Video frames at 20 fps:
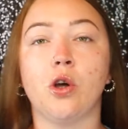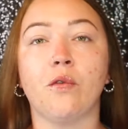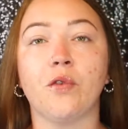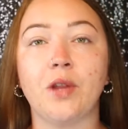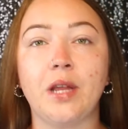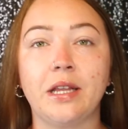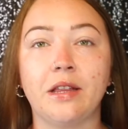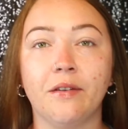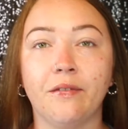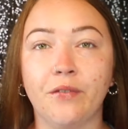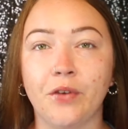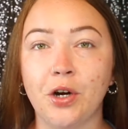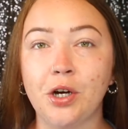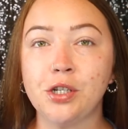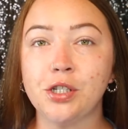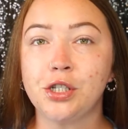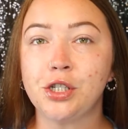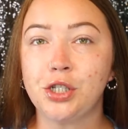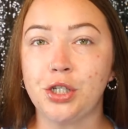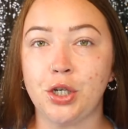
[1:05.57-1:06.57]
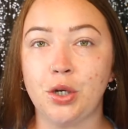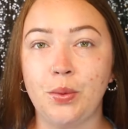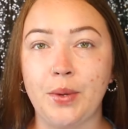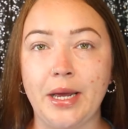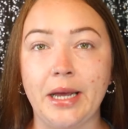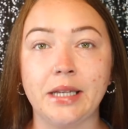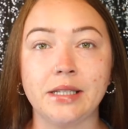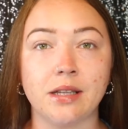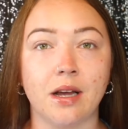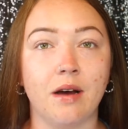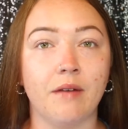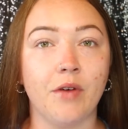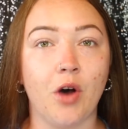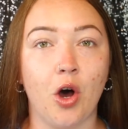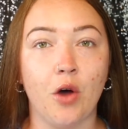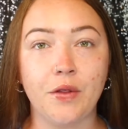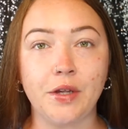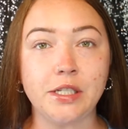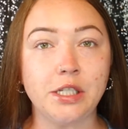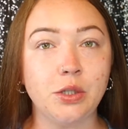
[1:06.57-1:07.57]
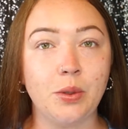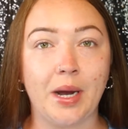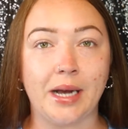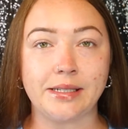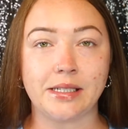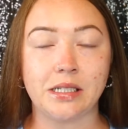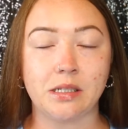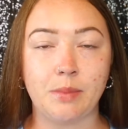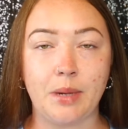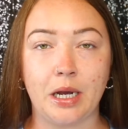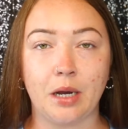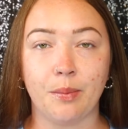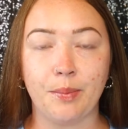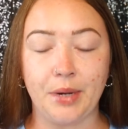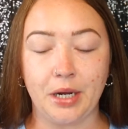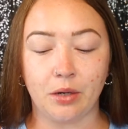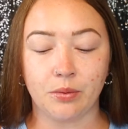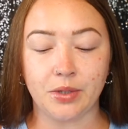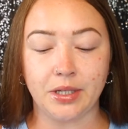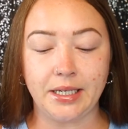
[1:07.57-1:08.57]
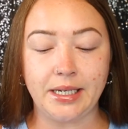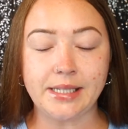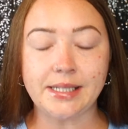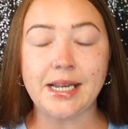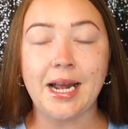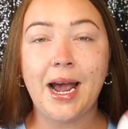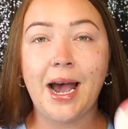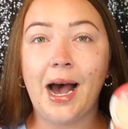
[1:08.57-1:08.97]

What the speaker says: for like the first 2 weeks of all this new Essence makeup being released,